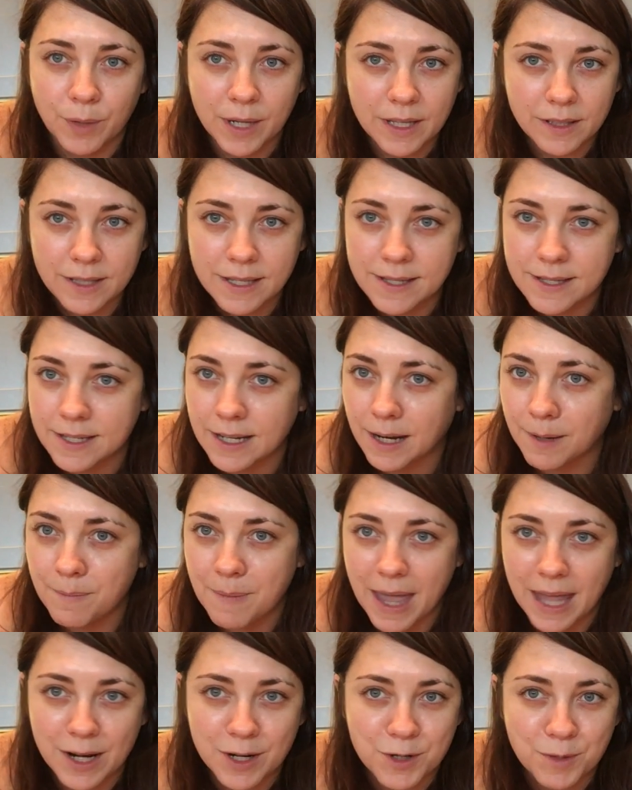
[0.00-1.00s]
realistic,
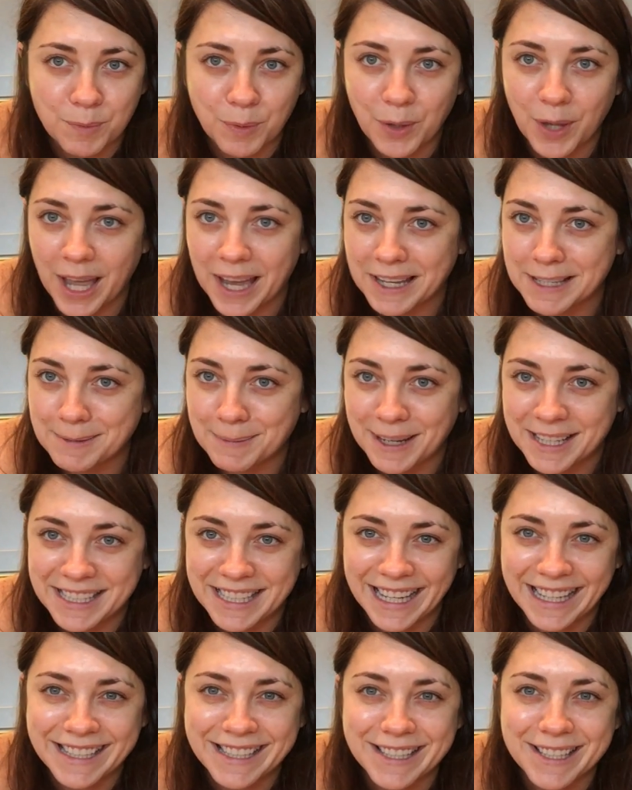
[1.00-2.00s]
manageable
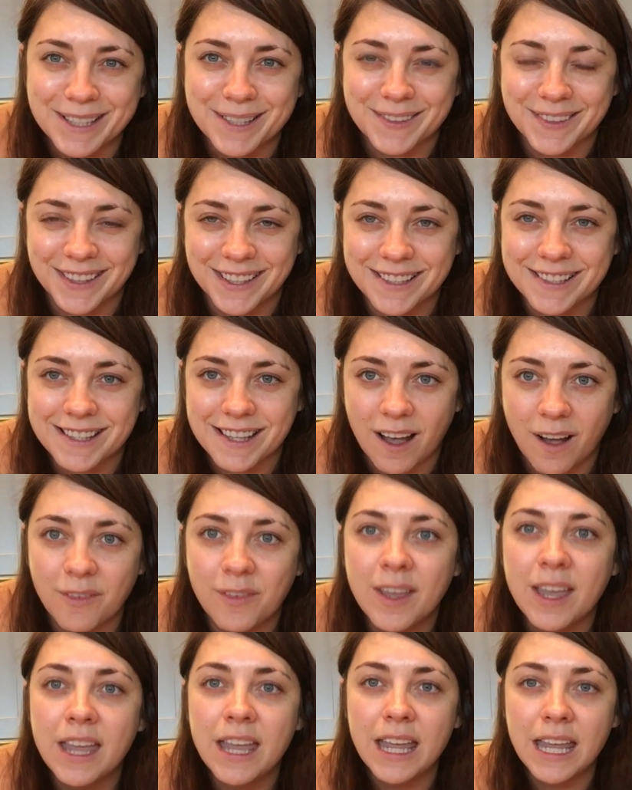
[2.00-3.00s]
expectations for
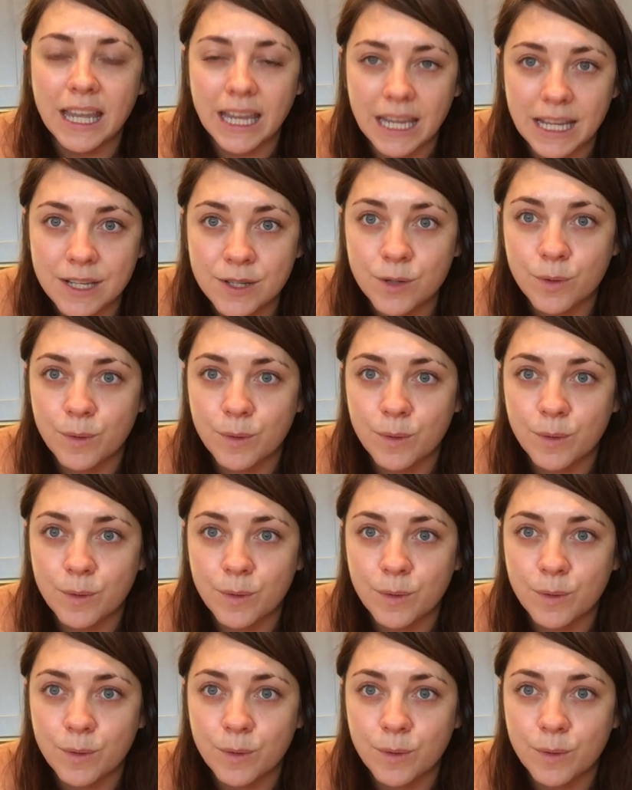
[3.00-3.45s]
yourself in